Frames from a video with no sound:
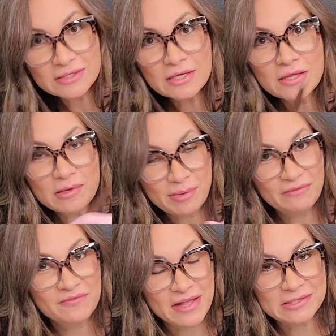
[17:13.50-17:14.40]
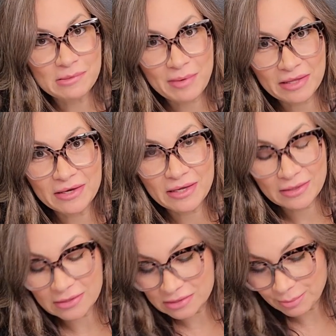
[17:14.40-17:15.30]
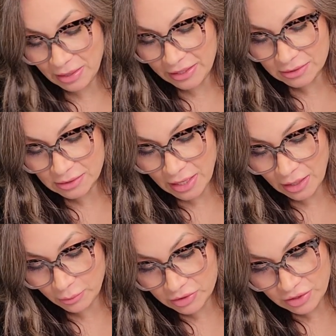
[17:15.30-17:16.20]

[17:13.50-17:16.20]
a little bit of flexibility in these blades, which I